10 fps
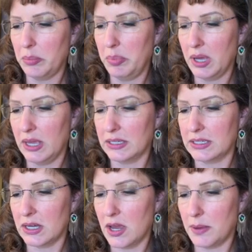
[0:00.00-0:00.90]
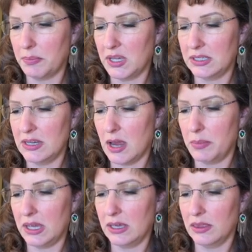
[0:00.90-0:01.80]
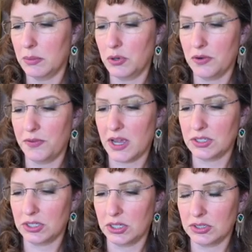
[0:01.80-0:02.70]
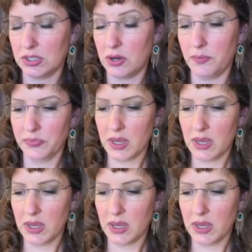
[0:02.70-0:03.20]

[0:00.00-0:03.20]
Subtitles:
but it's not making them grow faster. So